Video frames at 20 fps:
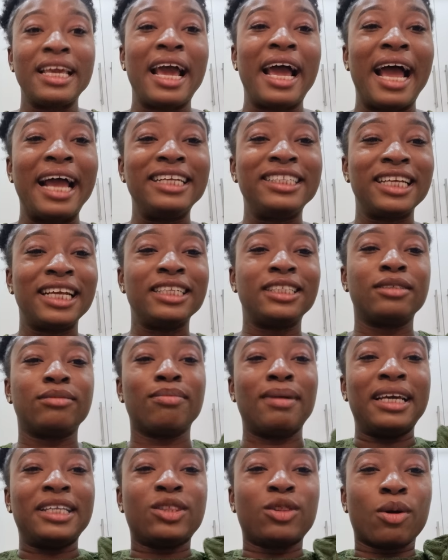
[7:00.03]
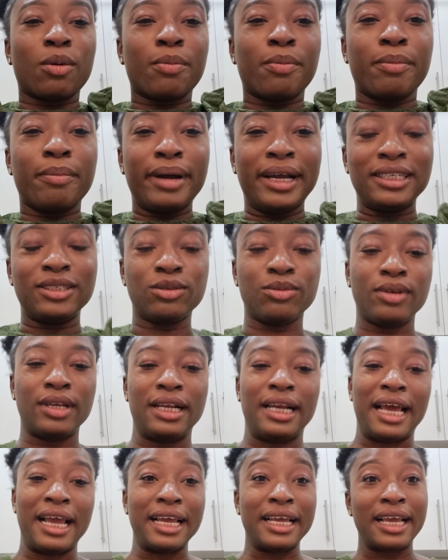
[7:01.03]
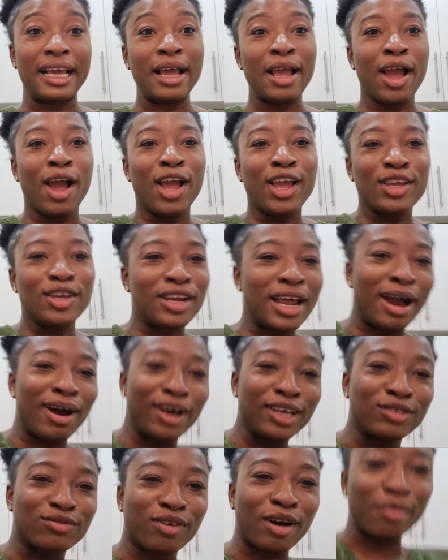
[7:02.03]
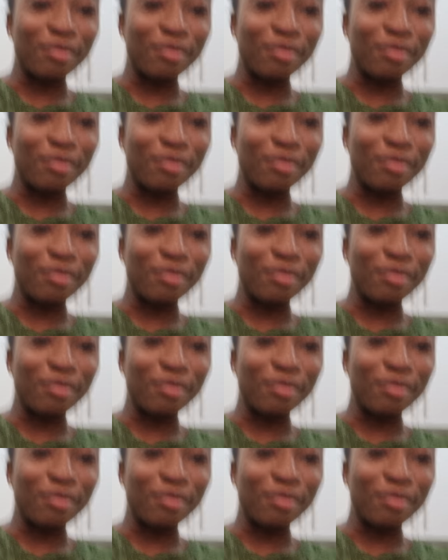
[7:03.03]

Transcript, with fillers: Yeah, I changed my top by the way. Like you know, I was